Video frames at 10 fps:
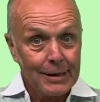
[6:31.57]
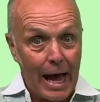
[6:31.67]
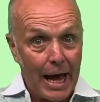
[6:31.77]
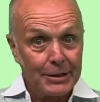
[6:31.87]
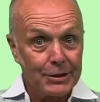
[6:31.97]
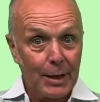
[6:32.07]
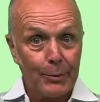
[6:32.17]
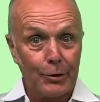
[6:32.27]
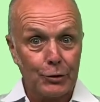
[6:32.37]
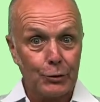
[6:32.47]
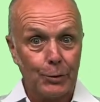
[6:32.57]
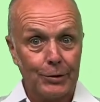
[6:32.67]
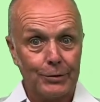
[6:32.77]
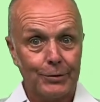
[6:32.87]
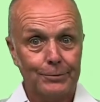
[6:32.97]
and
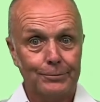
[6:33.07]
Aberystwyth.